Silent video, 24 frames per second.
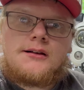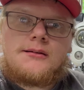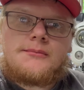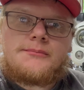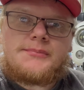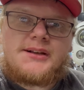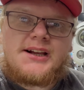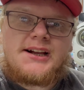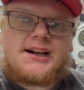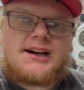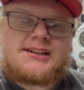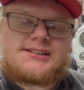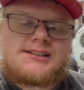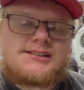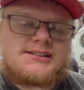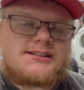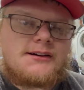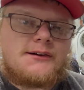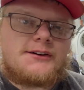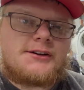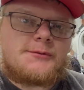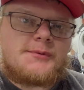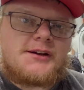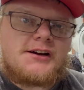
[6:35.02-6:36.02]
Yeah, guys, that's
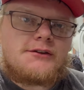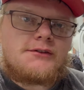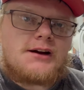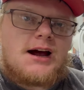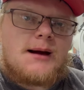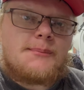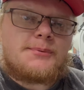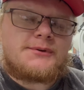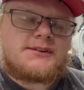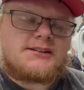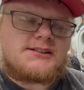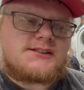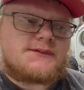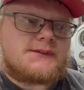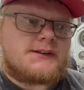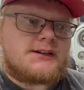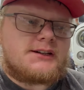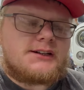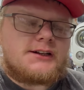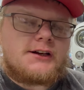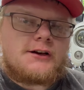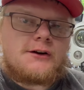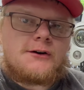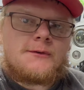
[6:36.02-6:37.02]
going to be a wrap on this
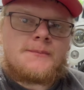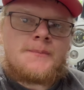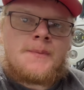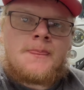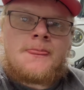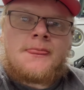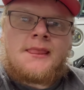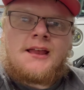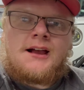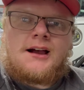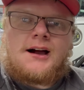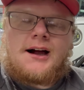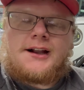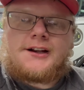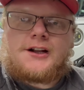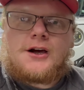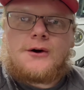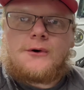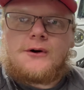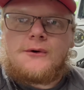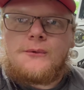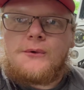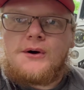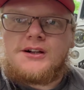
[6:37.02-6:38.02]
video. I
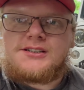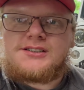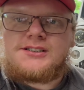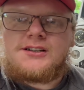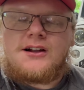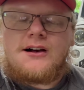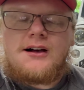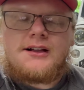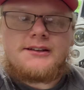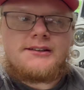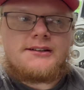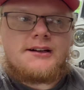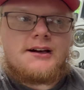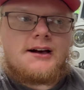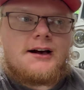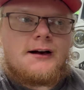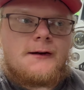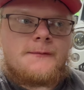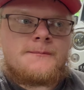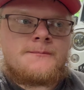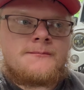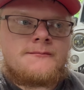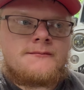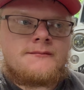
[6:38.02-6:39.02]
know it was not uh,
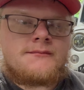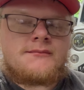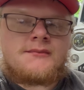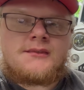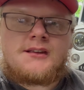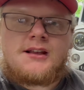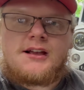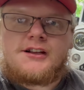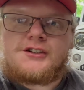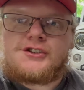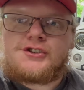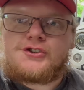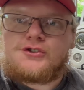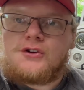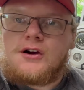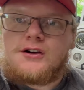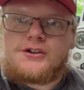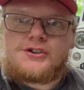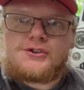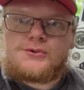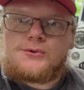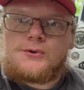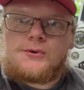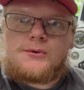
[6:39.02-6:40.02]

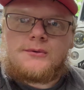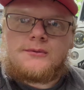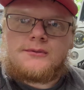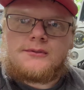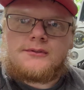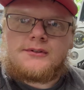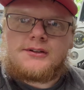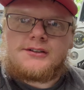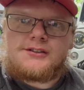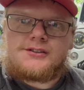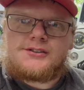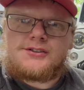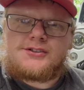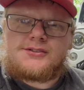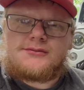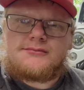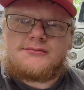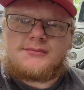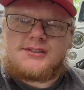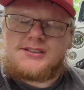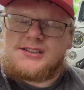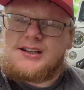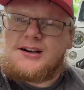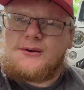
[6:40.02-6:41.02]
instructional. Is
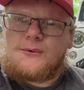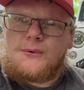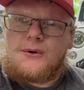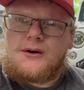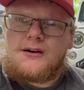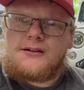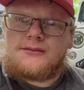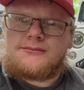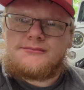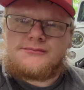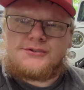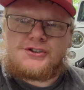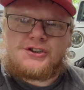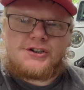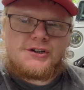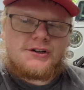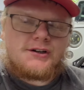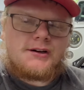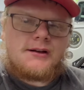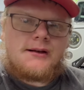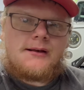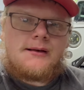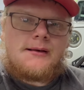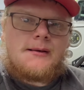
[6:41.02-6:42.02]
that a word? Sure.
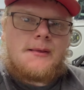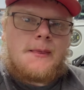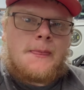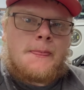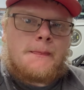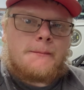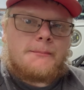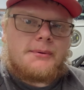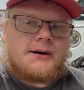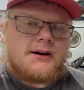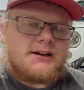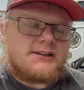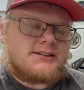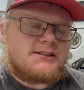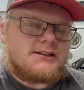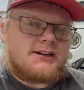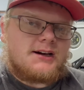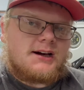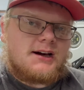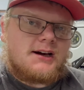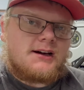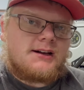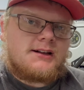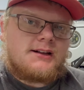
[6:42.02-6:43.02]
But
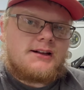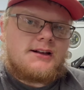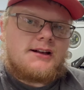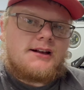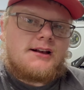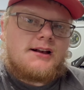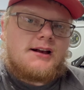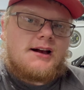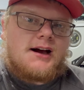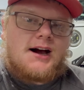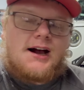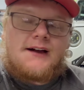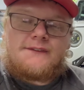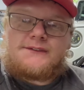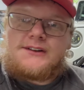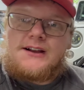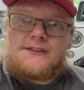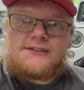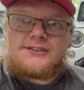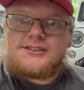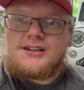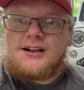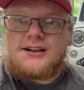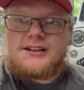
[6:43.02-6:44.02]
uh, I've
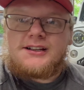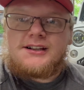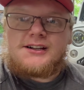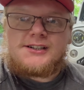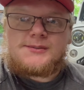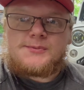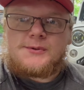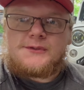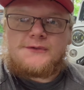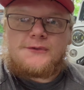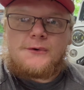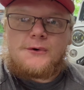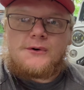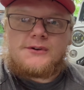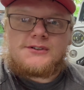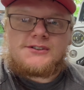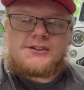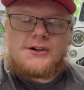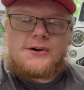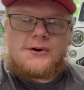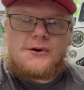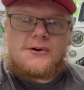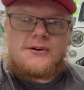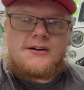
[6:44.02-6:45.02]
never done gears before,
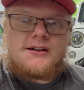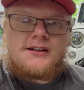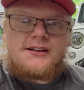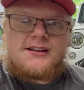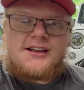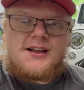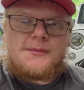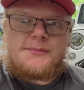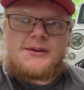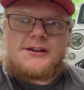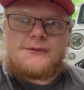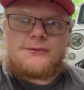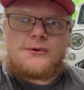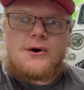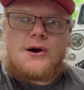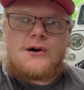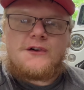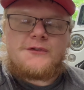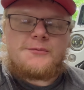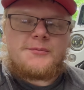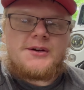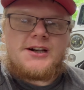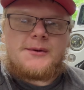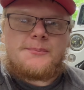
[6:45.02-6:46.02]
so it'd be wrong
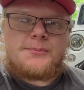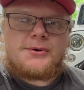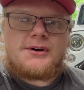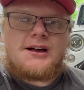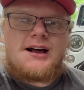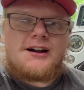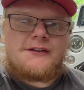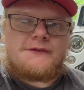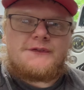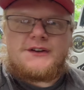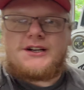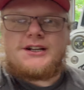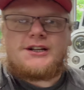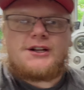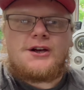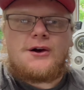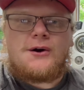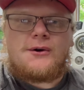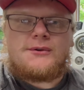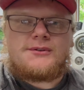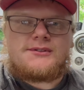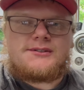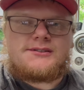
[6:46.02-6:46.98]
for me to put out a video